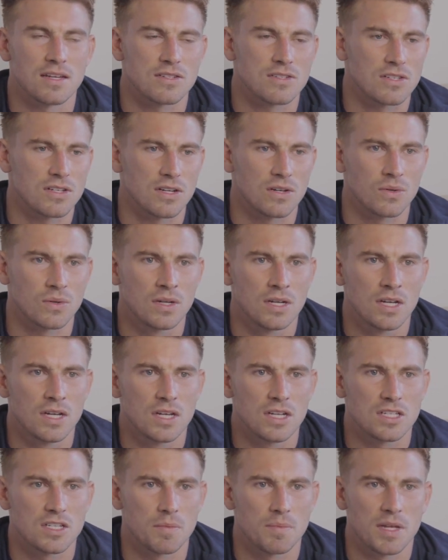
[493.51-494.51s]
So
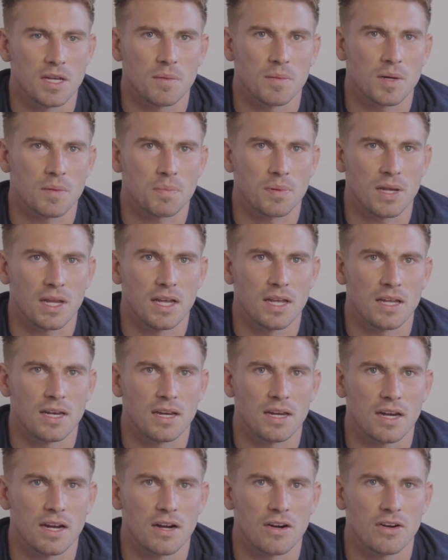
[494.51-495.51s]
to be able to play in
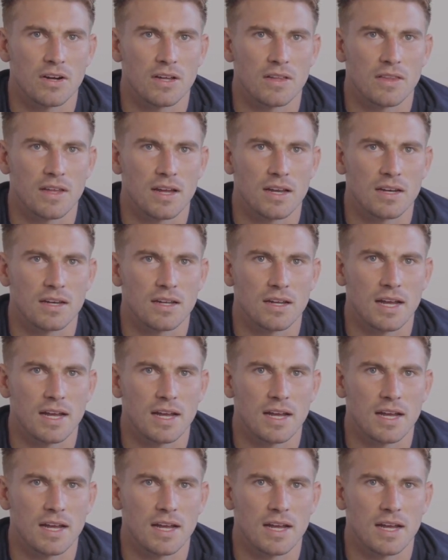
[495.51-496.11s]
an area that